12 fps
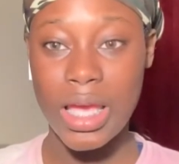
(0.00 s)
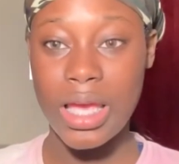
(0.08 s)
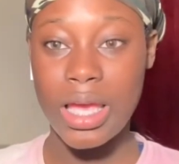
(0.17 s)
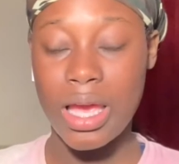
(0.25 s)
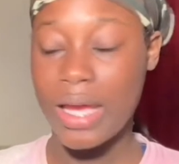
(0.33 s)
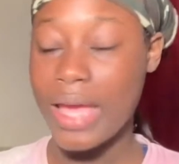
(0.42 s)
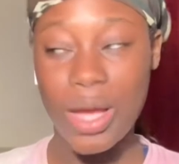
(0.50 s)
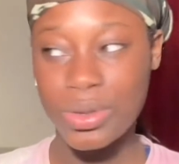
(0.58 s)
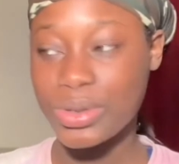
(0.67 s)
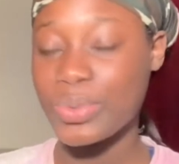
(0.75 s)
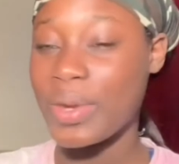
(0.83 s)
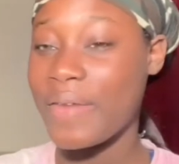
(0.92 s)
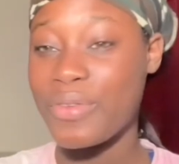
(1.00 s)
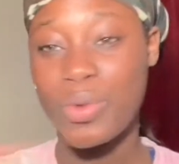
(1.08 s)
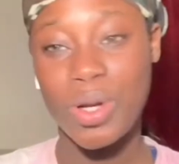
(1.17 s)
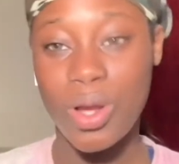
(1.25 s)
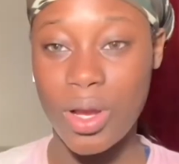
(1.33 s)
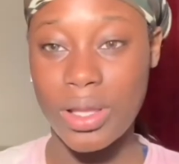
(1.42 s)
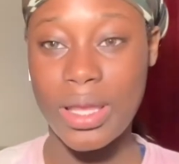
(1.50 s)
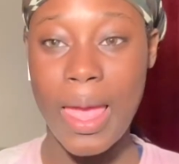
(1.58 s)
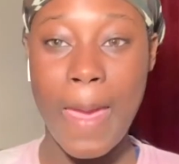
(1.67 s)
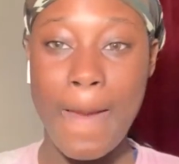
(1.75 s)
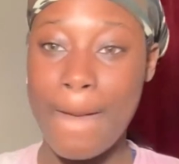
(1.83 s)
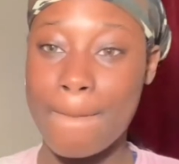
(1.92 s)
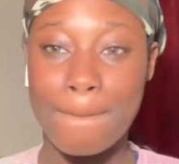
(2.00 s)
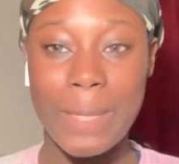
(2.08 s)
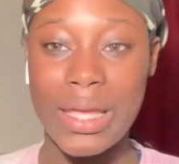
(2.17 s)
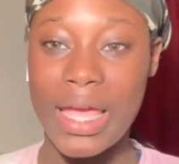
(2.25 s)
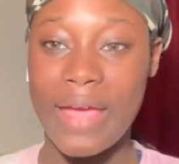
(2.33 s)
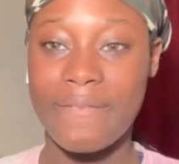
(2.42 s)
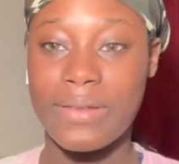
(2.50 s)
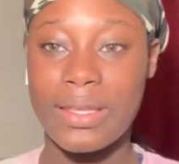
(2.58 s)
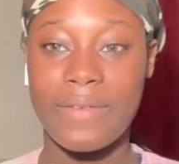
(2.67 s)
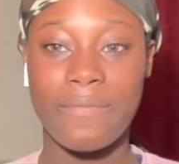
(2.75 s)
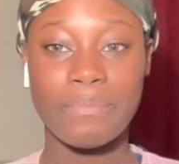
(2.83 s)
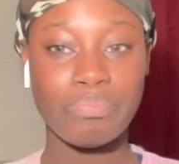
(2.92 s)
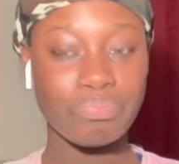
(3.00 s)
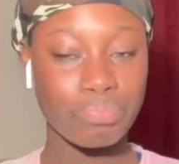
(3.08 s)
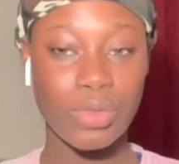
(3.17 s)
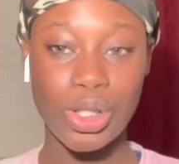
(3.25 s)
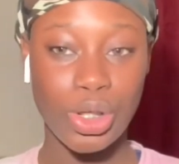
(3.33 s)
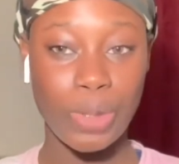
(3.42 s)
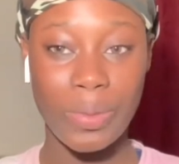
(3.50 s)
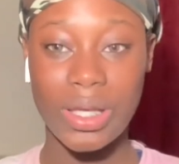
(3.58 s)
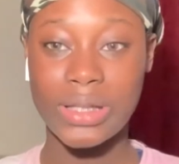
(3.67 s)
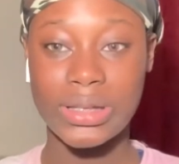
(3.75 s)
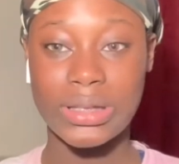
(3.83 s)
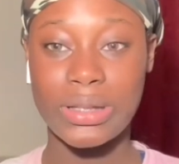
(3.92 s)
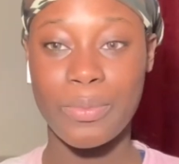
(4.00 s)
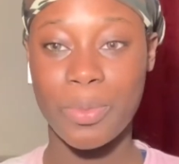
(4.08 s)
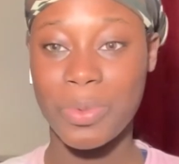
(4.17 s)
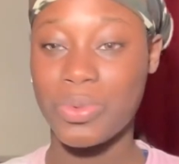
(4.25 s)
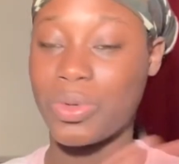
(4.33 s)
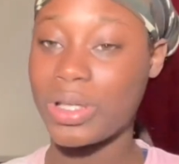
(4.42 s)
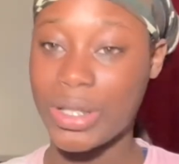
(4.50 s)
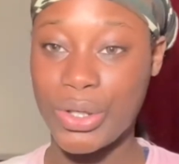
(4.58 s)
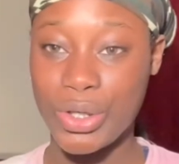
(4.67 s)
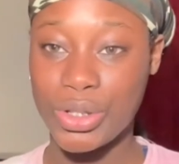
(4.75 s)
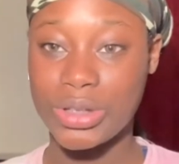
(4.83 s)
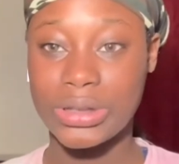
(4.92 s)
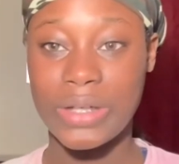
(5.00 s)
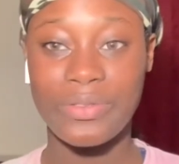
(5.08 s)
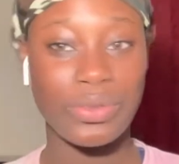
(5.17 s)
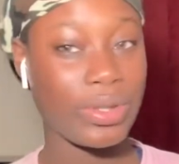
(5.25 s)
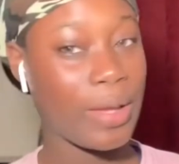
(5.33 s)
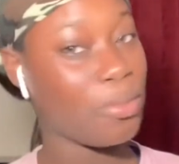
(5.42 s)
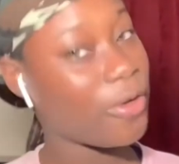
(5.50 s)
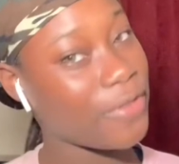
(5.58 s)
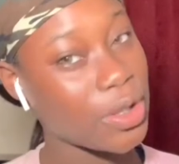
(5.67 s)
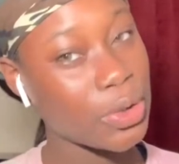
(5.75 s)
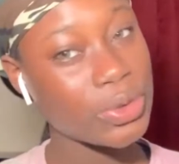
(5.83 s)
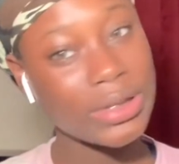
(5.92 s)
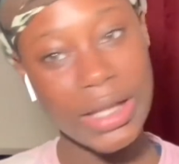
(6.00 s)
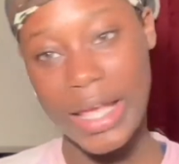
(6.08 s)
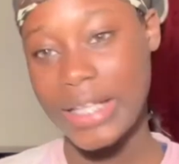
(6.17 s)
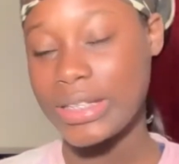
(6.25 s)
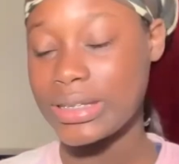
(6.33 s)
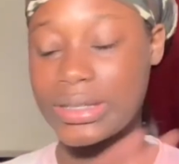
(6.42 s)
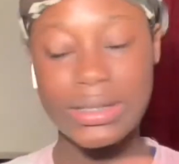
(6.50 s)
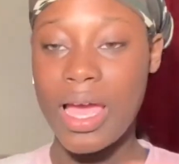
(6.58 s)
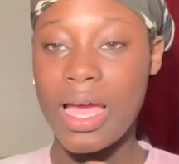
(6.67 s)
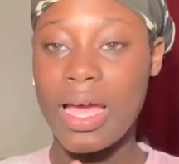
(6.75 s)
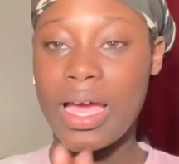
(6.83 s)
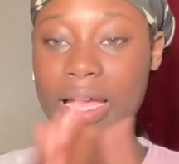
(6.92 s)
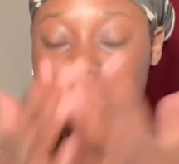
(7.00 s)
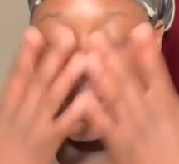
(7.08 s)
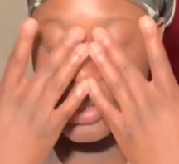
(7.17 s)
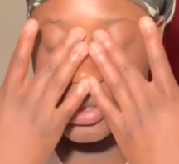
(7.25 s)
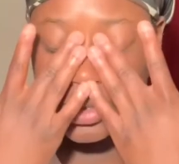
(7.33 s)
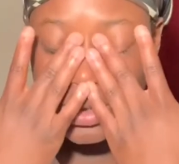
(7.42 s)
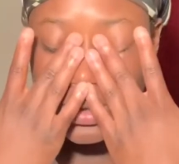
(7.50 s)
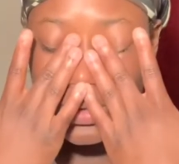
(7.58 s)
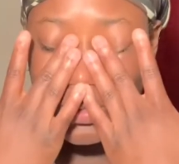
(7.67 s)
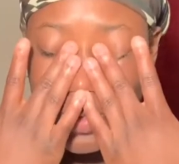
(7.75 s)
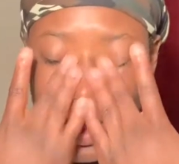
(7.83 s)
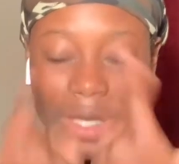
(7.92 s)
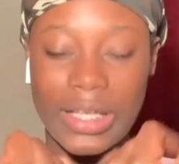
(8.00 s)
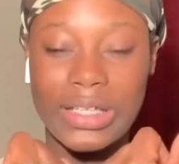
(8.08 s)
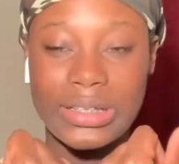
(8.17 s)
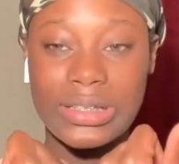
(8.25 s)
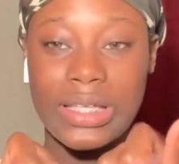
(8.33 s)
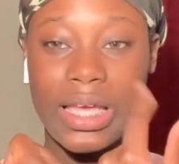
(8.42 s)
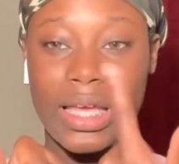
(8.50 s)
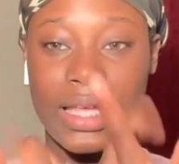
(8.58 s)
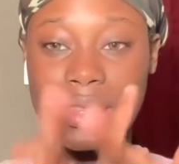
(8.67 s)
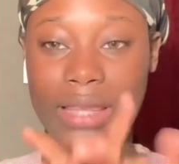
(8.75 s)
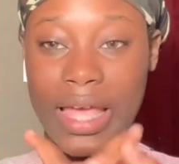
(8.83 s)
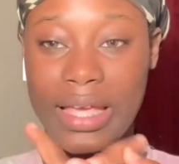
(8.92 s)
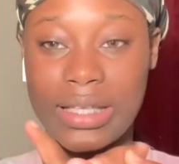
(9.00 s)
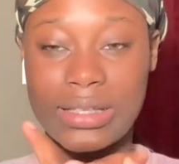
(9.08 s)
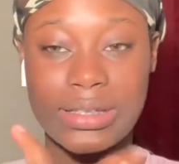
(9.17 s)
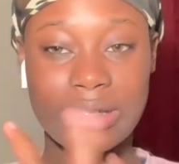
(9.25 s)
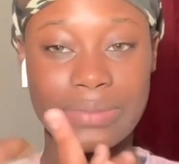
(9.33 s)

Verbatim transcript: accounts, whatever you want to call it. But yeah, if you be consistent, more people click on your stuff. You'll get more views, likes. Another one is likes,